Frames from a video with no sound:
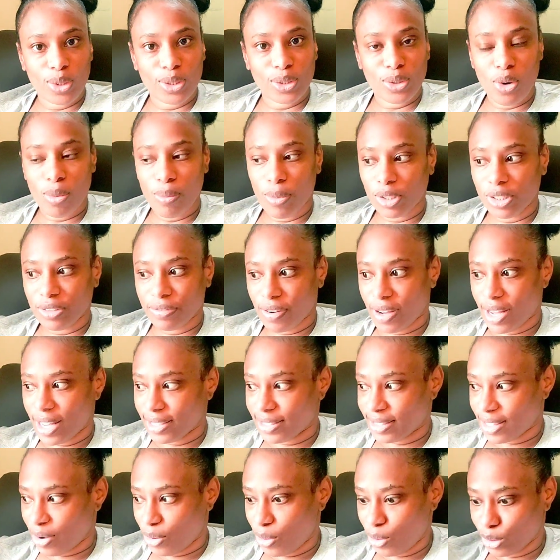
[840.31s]
so much
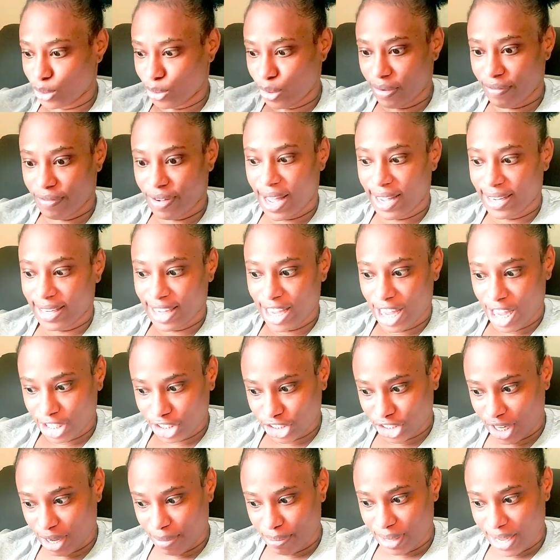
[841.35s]
faster, whosoever
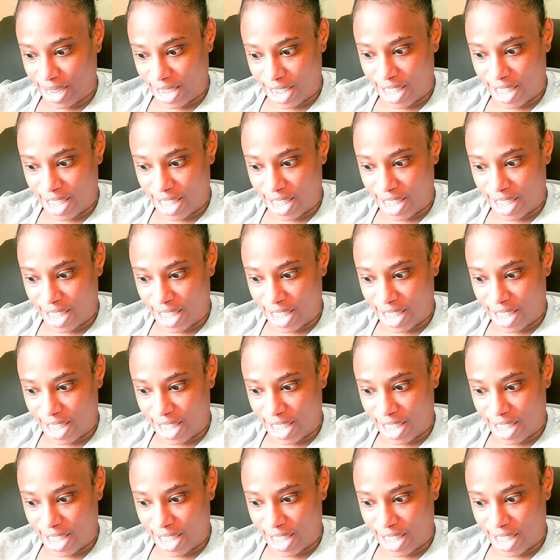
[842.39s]
cash, them